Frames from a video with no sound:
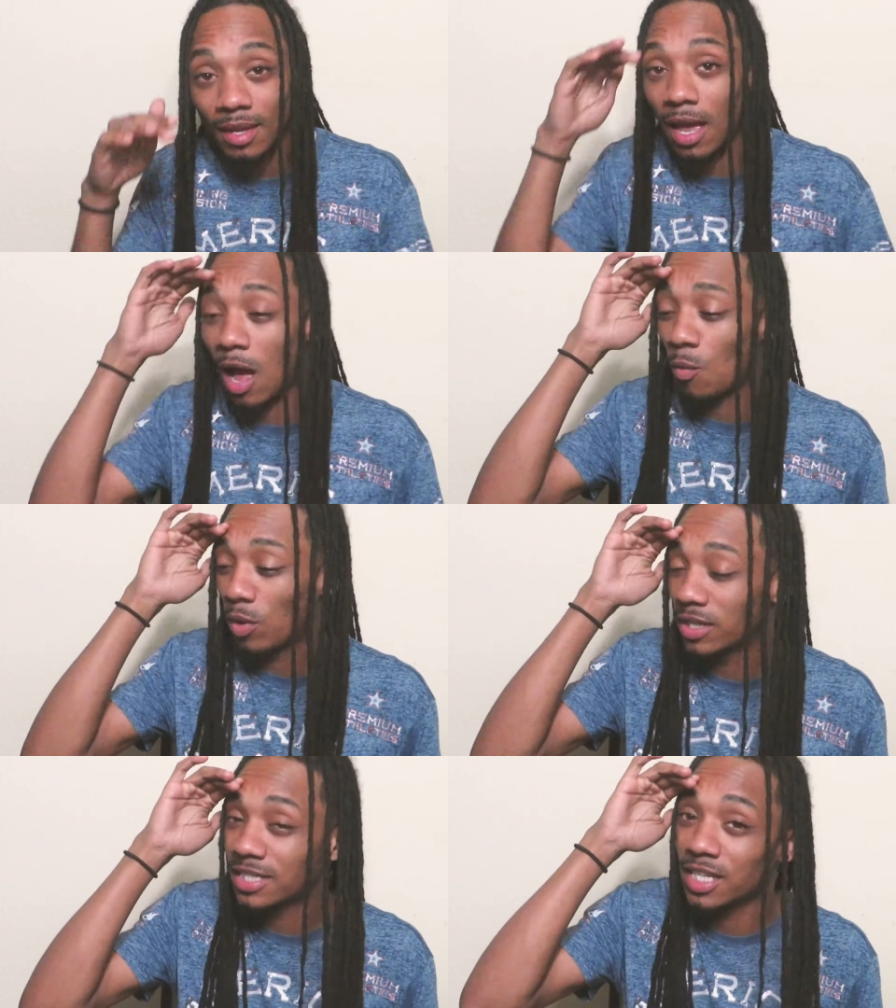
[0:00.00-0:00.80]
I
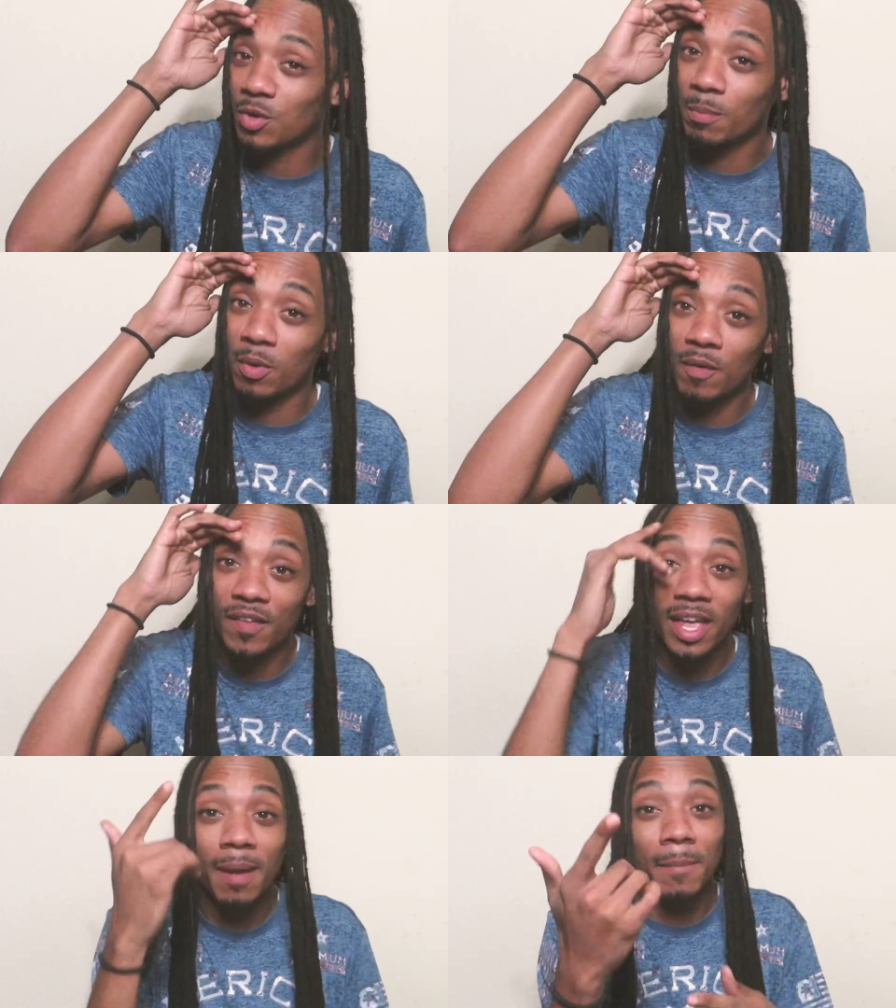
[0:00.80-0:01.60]
wanna see you move
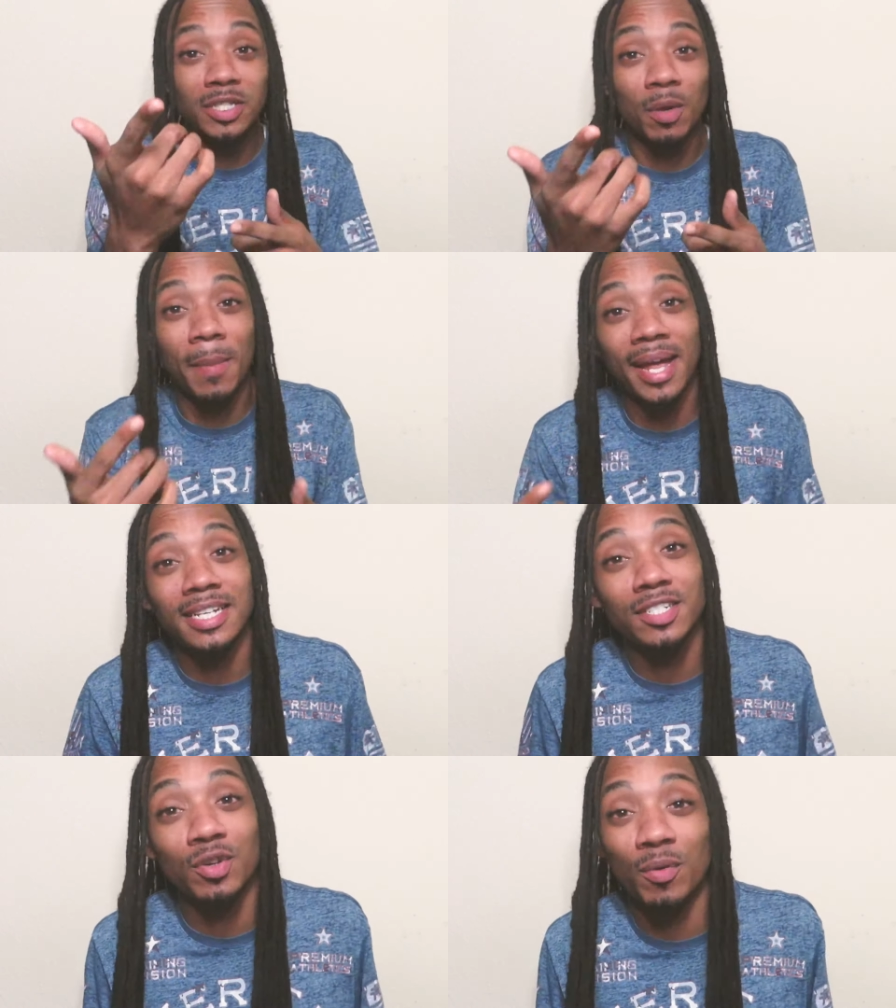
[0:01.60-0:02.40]
put your back
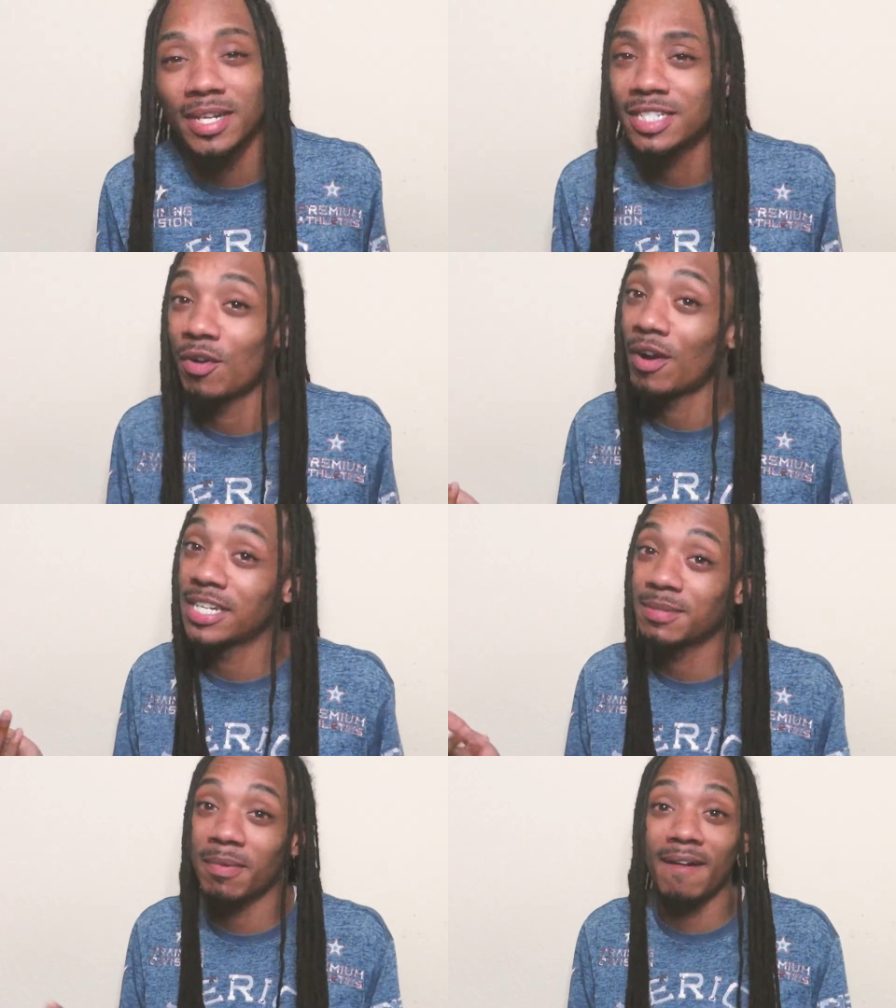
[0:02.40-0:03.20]
into it. Show all
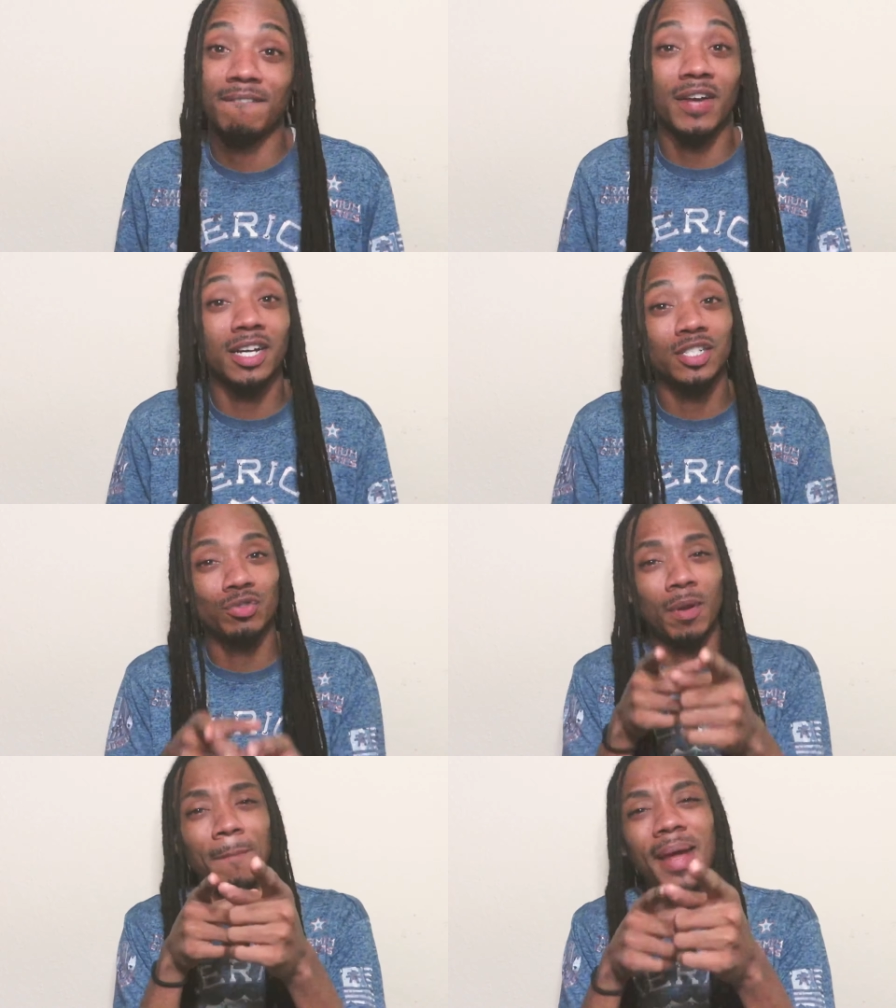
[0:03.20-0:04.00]
these motherfuckers you
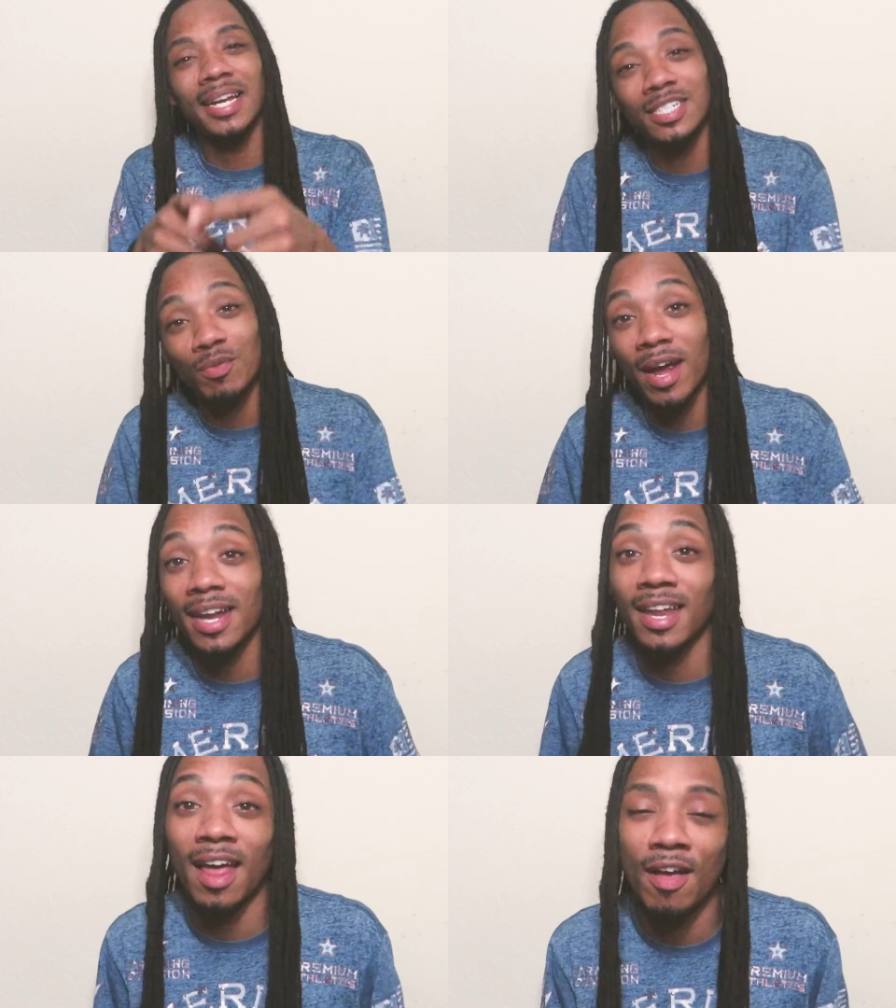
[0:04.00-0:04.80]
the baddest right
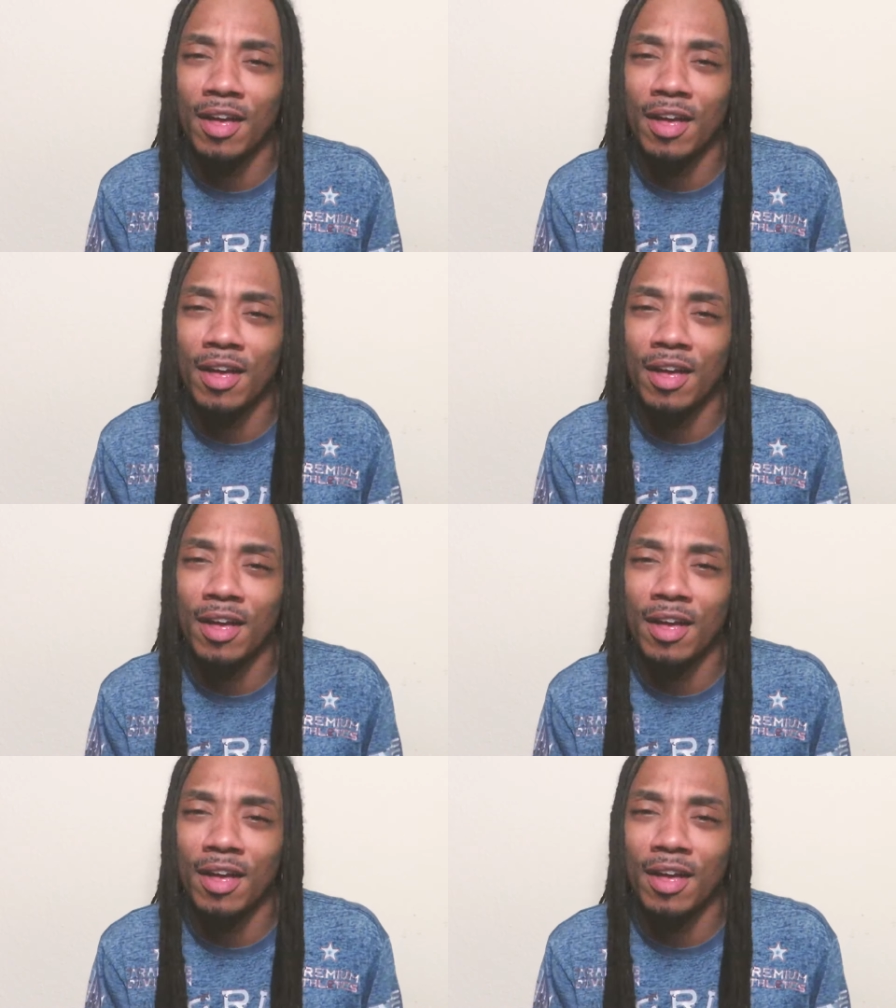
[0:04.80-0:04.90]
now.